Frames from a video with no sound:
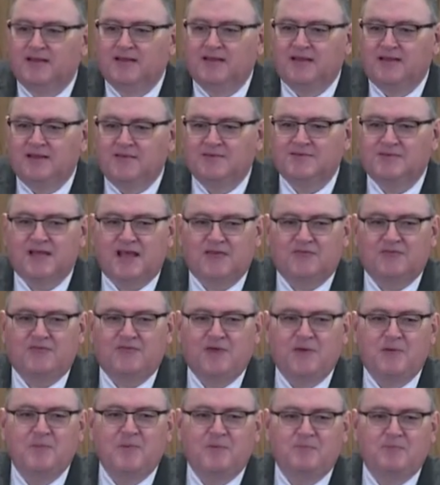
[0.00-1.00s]
it was like
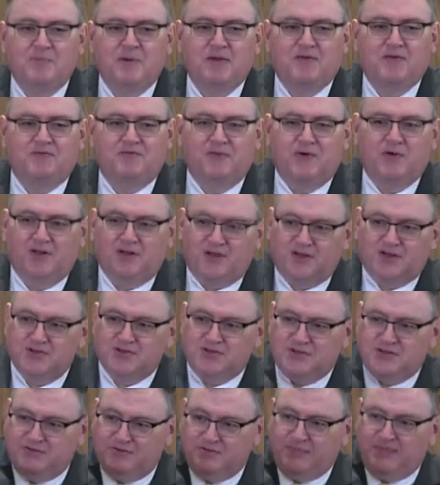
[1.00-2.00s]
filming Bigfoot
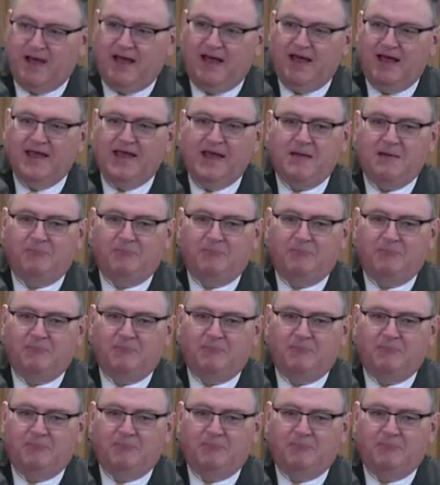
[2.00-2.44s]
because she was behind